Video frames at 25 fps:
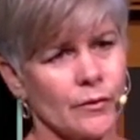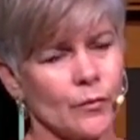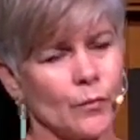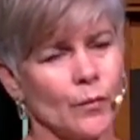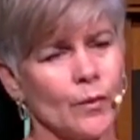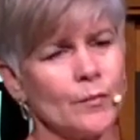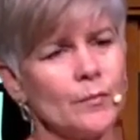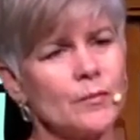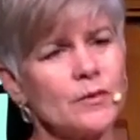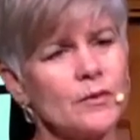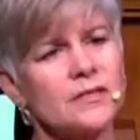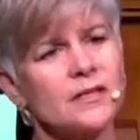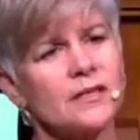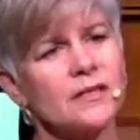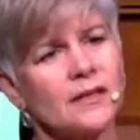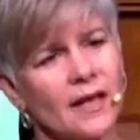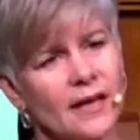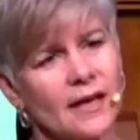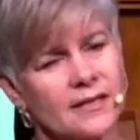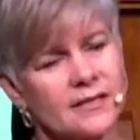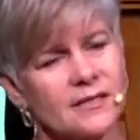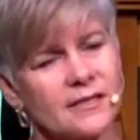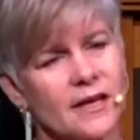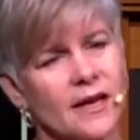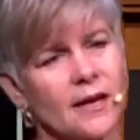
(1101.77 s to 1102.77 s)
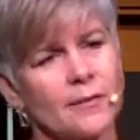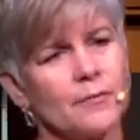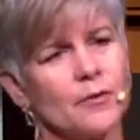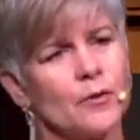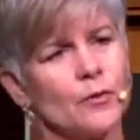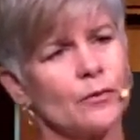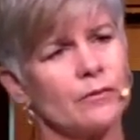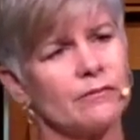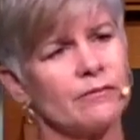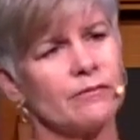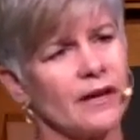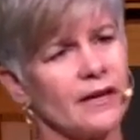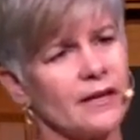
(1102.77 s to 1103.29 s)
When was the last time
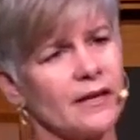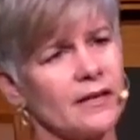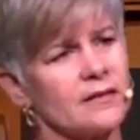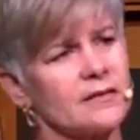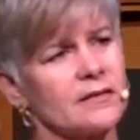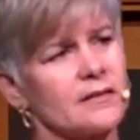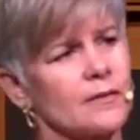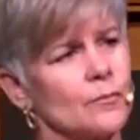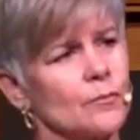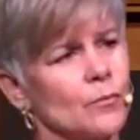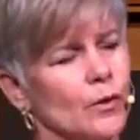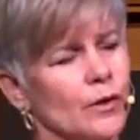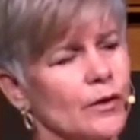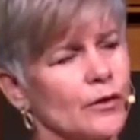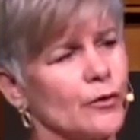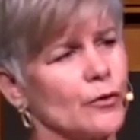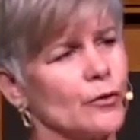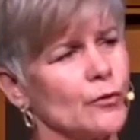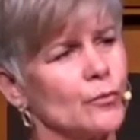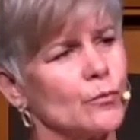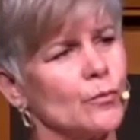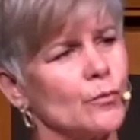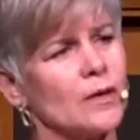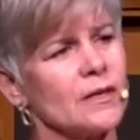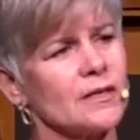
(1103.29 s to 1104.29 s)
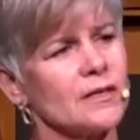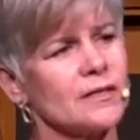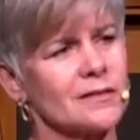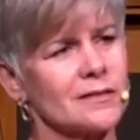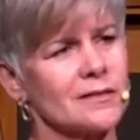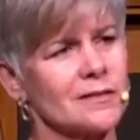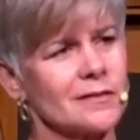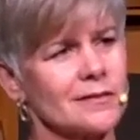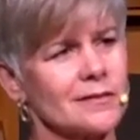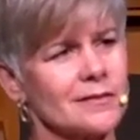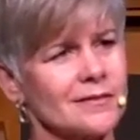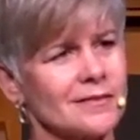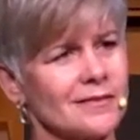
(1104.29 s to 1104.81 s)
you invited someone who
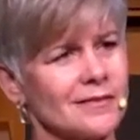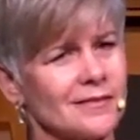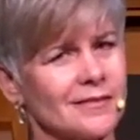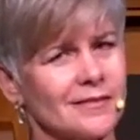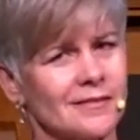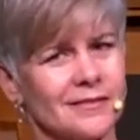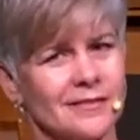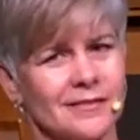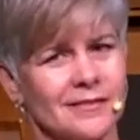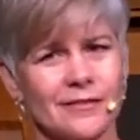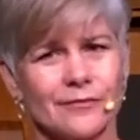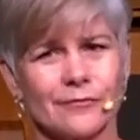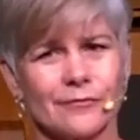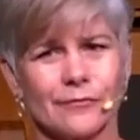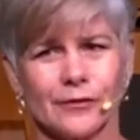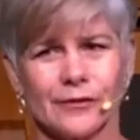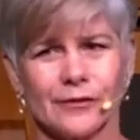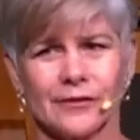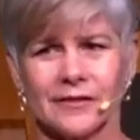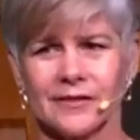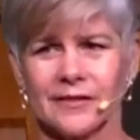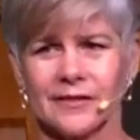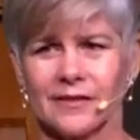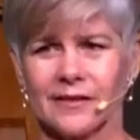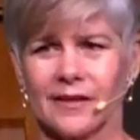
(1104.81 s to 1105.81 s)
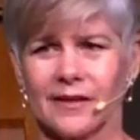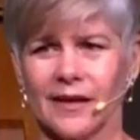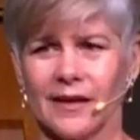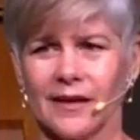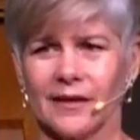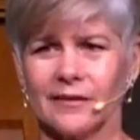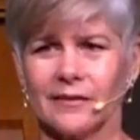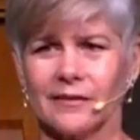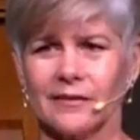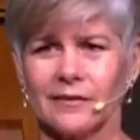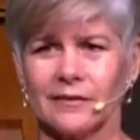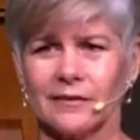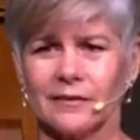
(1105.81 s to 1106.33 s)
was different
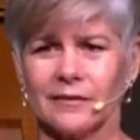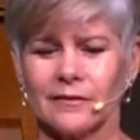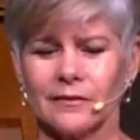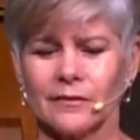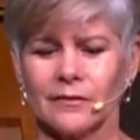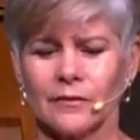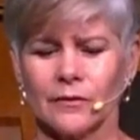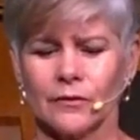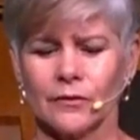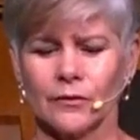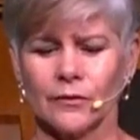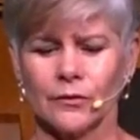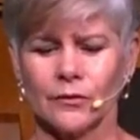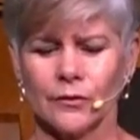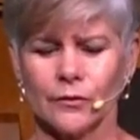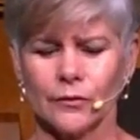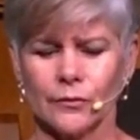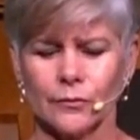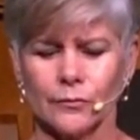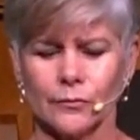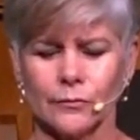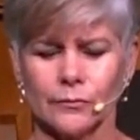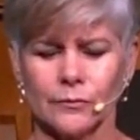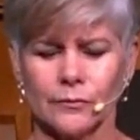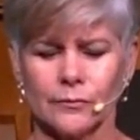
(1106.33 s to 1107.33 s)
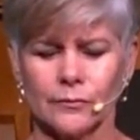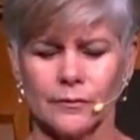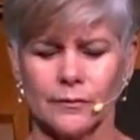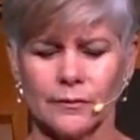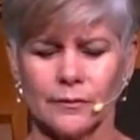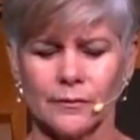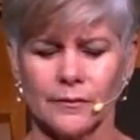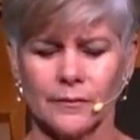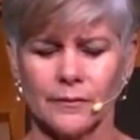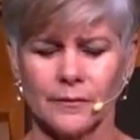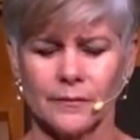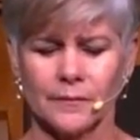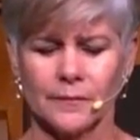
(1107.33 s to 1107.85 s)
than you?
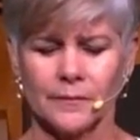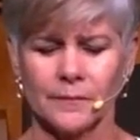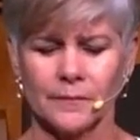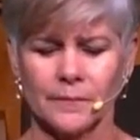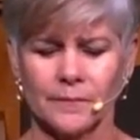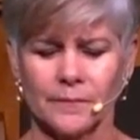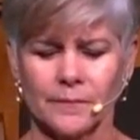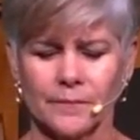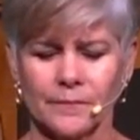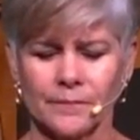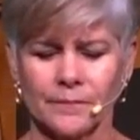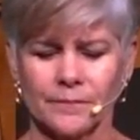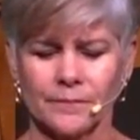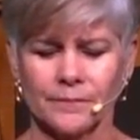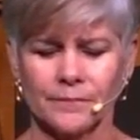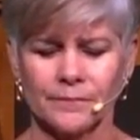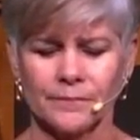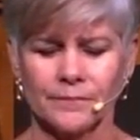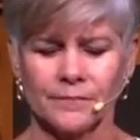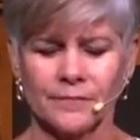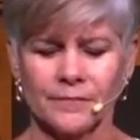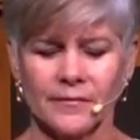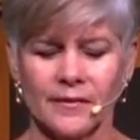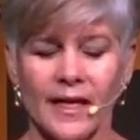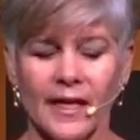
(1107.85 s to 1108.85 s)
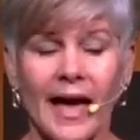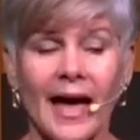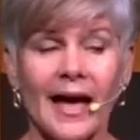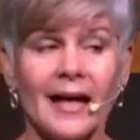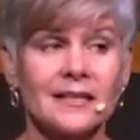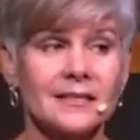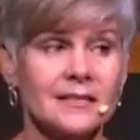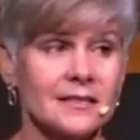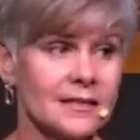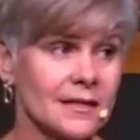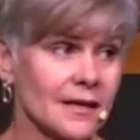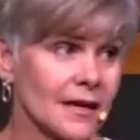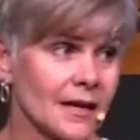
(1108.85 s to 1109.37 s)

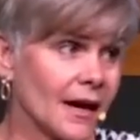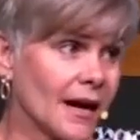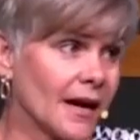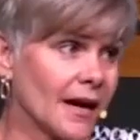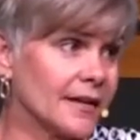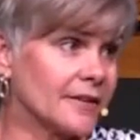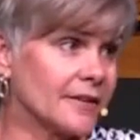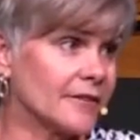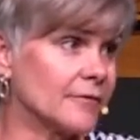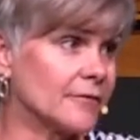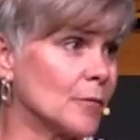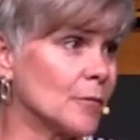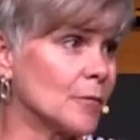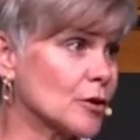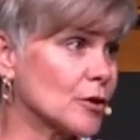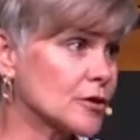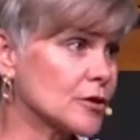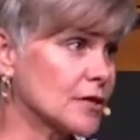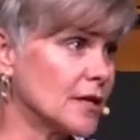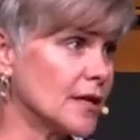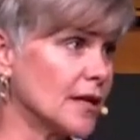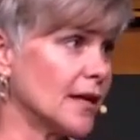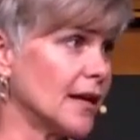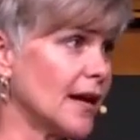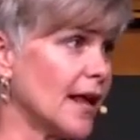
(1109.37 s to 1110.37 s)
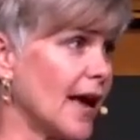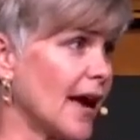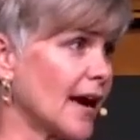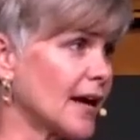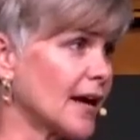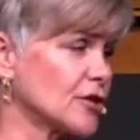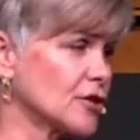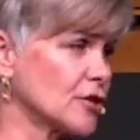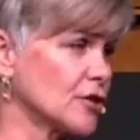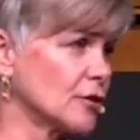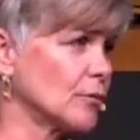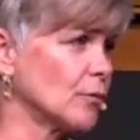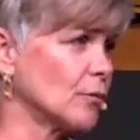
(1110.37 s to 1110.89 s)
That's the kind of mercy and
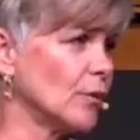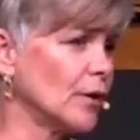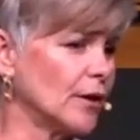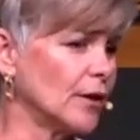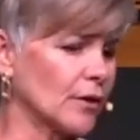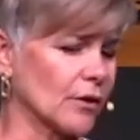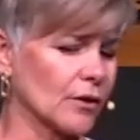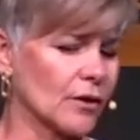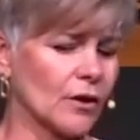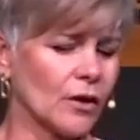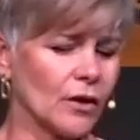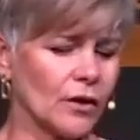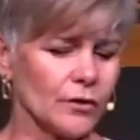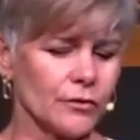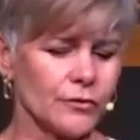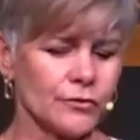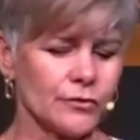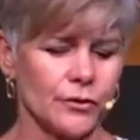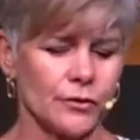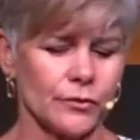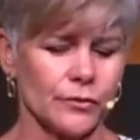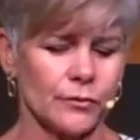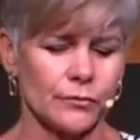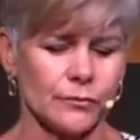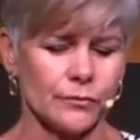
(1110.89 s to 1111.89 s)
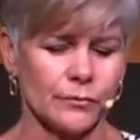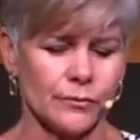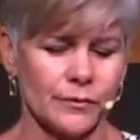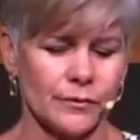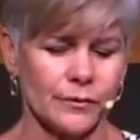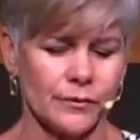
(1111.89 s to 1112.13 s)
action we are called to.